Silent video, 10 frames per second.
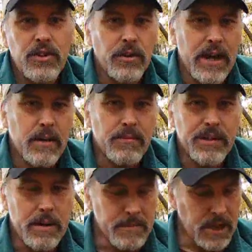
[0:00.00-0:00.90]
other two
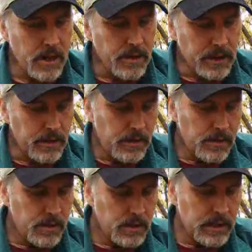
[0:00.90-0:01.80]
items that I'm carrying
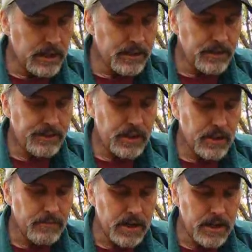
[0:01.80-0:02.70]
in this
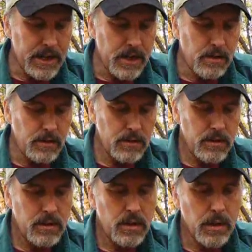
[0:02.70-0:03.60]
kit right now
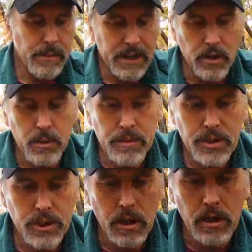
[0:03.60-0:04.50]
are my Gerber
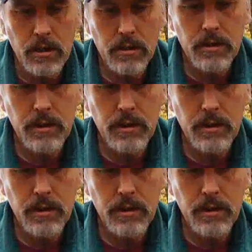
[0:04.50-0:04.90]
saw.